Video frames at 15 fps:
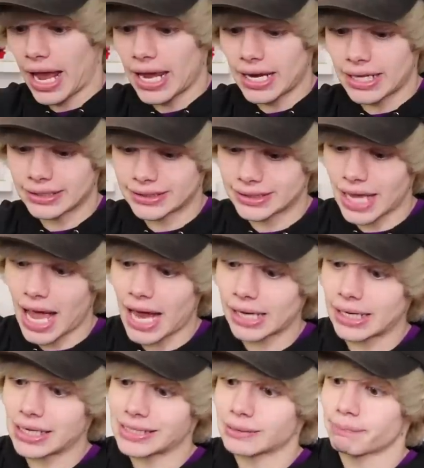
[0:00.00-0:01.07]
And inside
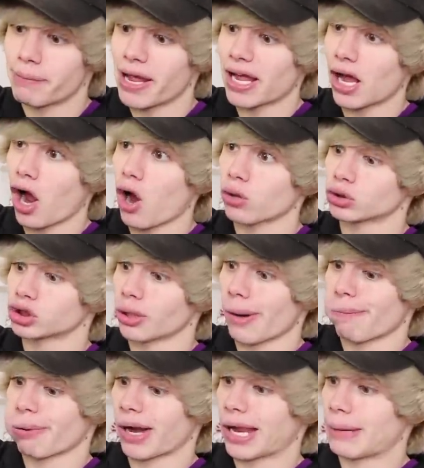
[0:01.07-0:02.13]
this big old
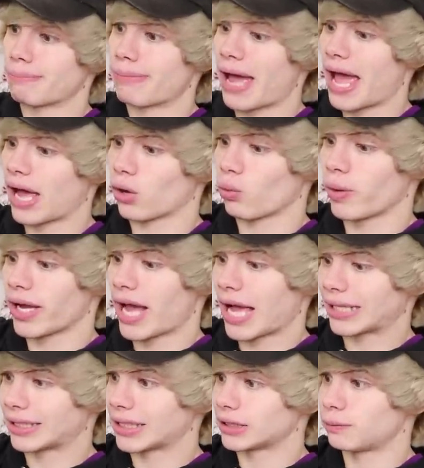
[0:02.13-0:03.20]
Supreme bag, we
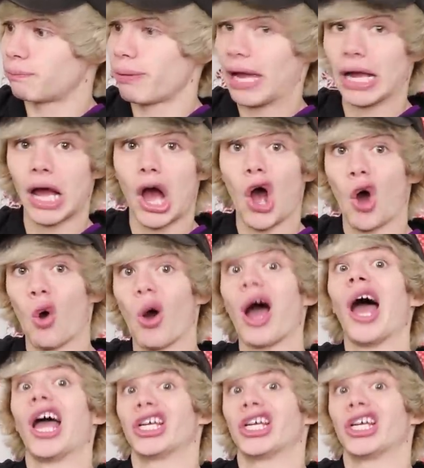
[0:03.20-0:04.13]
got this big old